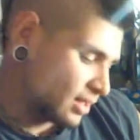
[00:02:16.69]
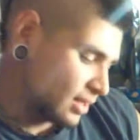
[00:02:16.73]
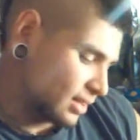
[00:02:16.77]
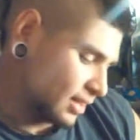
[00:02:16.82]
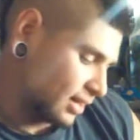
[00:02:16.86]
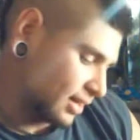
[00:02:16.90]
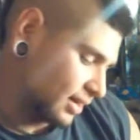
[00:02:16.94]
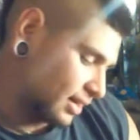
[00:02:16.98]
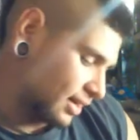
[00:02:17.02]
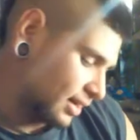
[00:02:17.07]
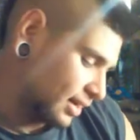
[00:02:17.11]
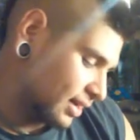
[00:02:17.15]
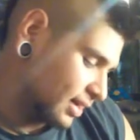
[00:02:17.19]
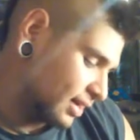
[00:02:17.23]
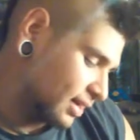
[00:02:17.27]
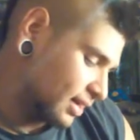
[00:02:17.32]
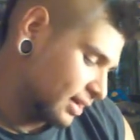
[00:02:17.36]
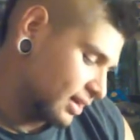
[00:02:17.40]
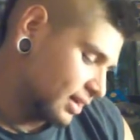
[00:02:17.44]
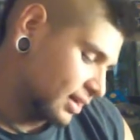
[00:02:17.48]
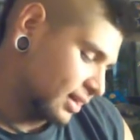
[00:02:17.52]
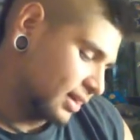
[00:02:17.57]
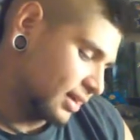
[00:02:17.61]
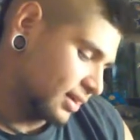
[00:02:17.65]
Like
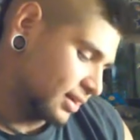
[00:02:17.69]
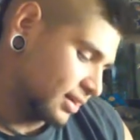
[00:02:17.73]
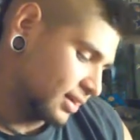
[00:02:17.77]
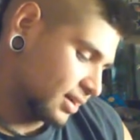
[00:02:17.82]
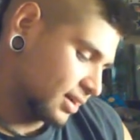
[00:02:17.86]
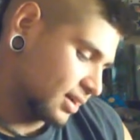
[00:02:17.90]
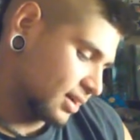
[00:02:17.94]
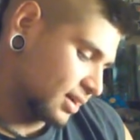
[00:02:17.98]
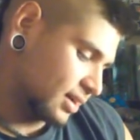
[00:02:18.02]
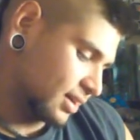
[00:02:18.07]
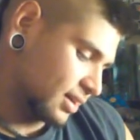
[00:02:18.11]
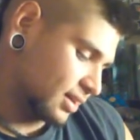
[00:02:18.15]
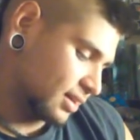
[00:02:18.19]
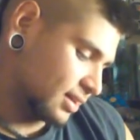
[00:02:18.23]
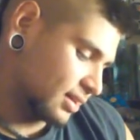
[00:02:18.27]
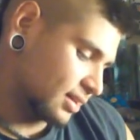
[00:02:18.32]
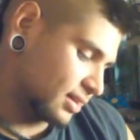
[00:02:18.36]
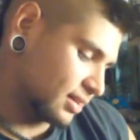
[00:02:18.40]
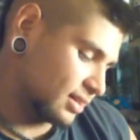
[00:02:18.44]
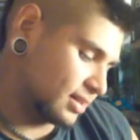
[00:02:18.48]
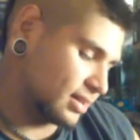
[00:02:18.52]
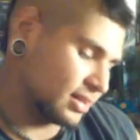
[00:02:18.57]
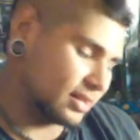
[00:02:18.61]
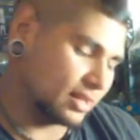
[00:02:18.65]

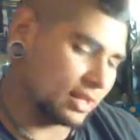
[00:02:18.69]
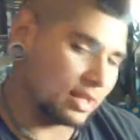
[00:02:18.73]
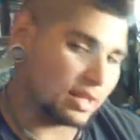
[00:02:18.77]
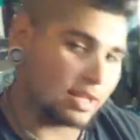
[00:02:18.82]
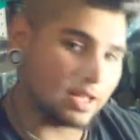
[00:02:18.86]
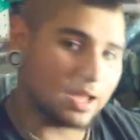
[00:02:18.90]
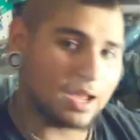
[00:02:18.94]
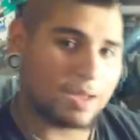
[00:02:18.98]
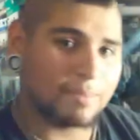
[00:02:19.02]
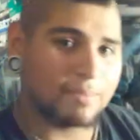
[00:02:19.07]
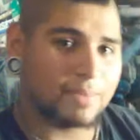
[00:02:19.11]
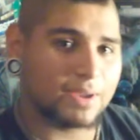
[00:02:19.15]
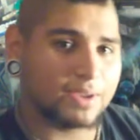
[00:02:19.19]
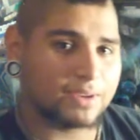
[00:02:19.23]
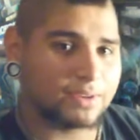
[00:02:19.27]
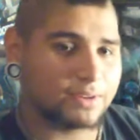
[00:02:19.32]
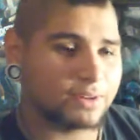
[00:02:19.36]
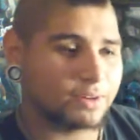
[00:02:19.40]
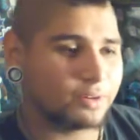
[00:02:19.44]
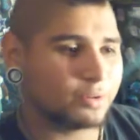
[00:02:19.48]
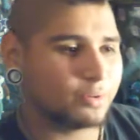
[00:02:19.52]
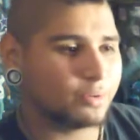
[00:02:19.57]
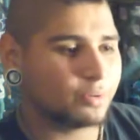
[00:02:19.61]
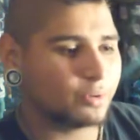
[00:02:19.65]
the line may
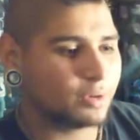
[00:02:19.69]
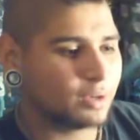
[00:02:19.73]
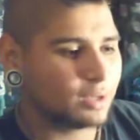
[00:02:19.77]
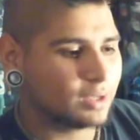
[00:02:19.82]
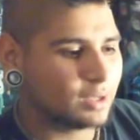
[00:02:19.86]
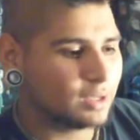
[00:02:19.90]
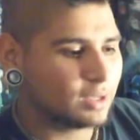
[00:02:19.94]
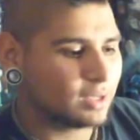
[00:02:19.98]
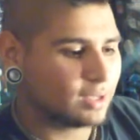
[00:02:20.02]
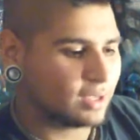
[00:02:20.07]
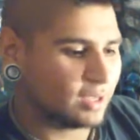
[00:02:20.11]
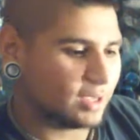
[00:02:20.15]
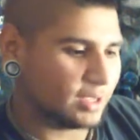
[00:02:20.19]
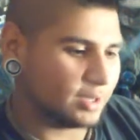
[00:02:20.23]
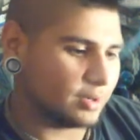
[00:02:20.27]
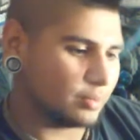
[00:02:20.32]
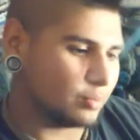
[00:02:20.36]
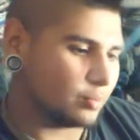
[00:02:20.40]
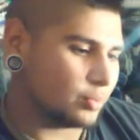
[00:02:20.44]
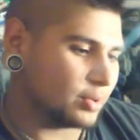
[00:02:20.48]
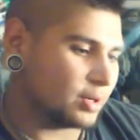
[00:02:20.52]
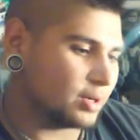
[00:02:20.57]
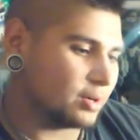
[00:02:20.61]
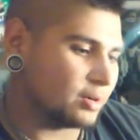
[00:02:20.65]
go in
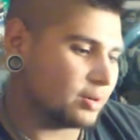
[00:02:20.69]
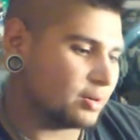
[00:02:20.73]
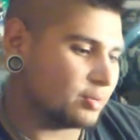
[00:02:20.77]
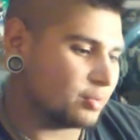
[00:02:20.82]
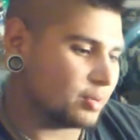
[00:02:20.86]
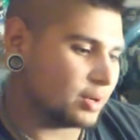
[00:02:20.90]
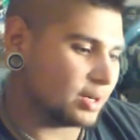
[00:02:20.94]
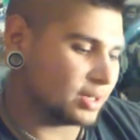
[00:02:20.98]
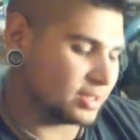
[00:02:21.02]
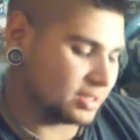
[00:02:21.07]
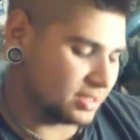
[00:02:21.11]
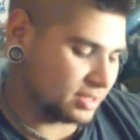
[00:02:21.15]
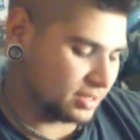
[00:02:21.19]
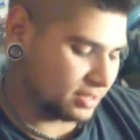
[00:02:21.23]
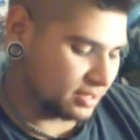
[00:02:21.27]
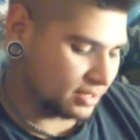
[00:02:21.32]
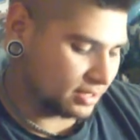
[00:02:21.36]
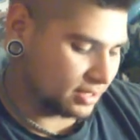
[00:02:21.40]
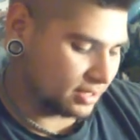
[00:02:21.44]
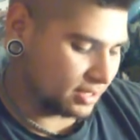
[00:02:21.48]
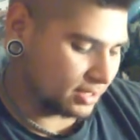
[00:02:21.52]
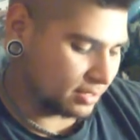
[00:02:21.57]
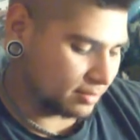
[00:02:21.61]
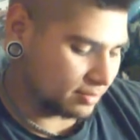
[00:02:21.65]
a weird direction,